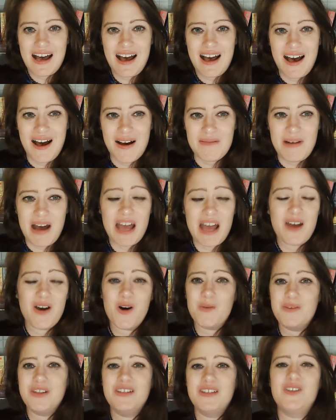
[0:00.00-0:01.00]
I
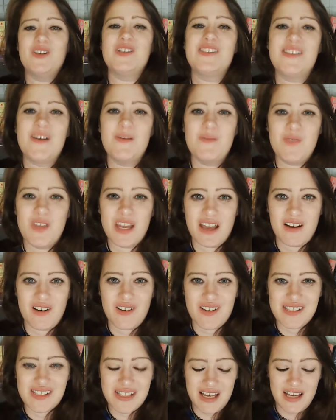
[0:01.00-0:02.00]
hope that there's something
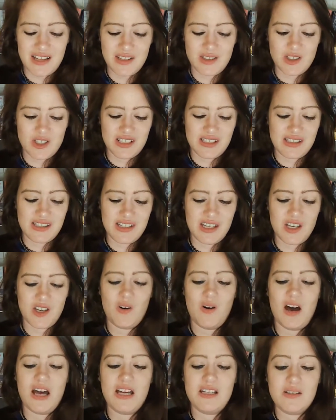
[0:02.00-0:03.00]
else that interests
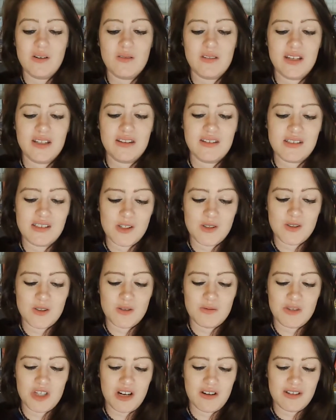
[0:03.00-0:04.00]
you. I don't think this
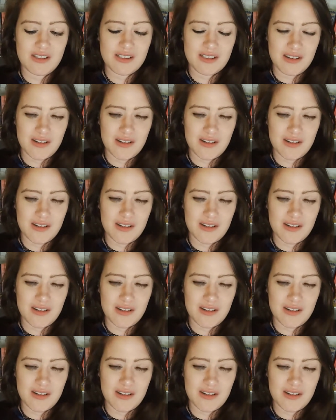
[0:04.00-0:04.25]
YouTube channel is going to